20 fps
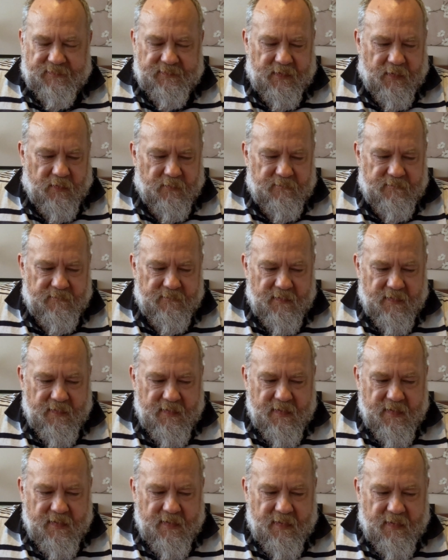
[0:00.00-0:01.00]
myself,
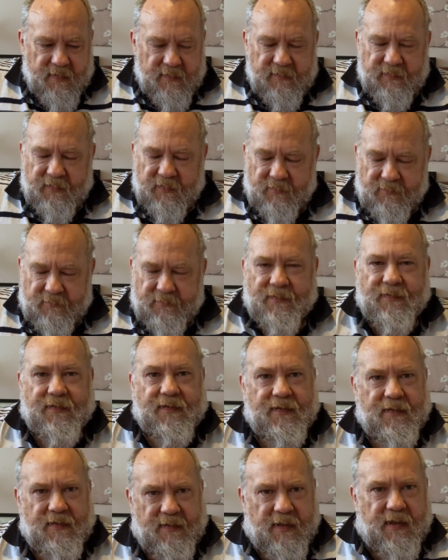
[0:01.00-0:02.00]
I'm
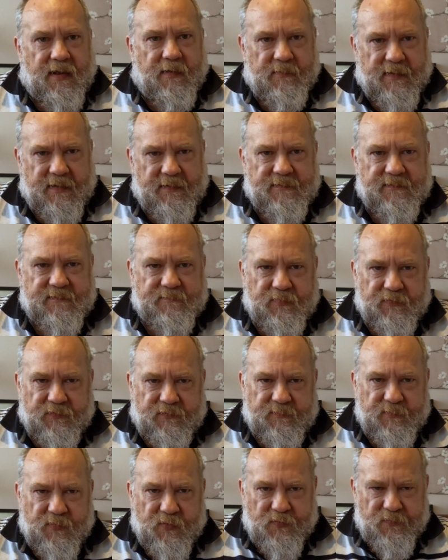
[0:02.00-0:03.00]
like the
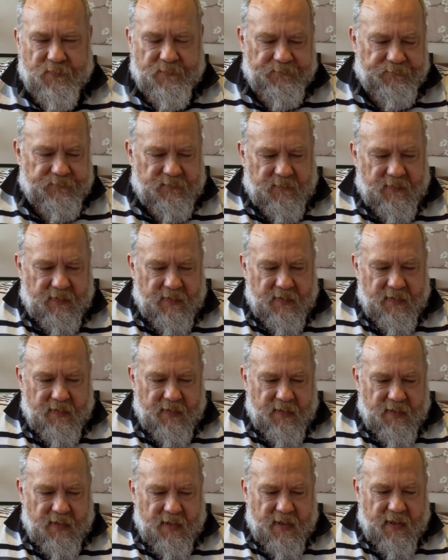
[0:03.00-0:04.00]
spuds more.
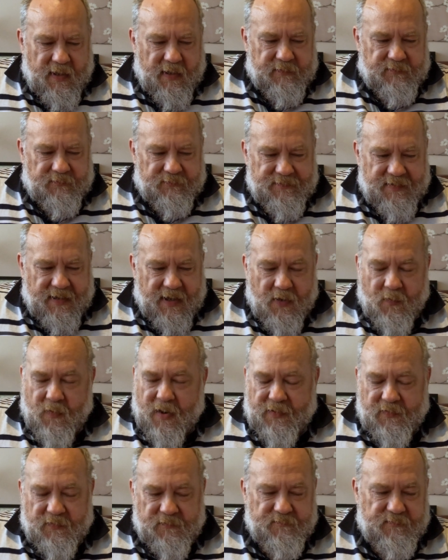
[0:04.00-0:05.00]
So now
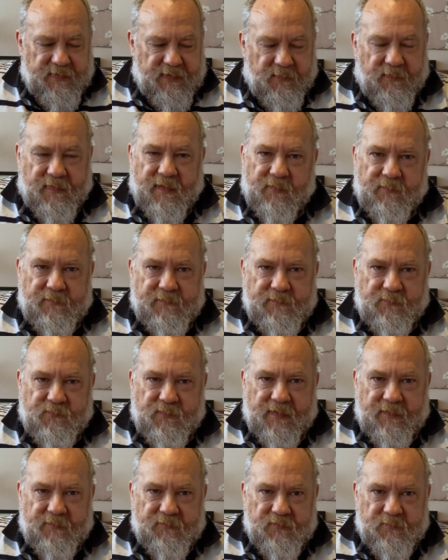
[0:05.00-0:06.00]
I couldn't be without
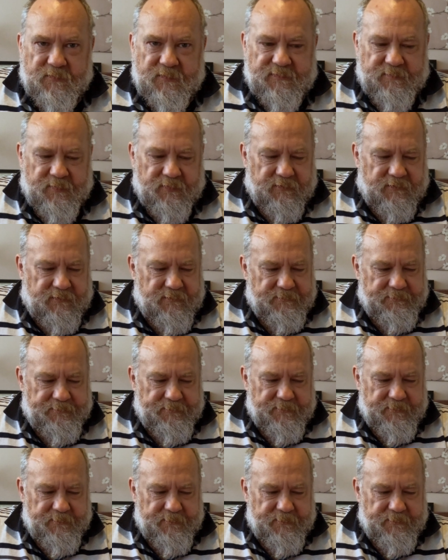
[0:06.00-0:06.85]
somewhere to grow my spuds.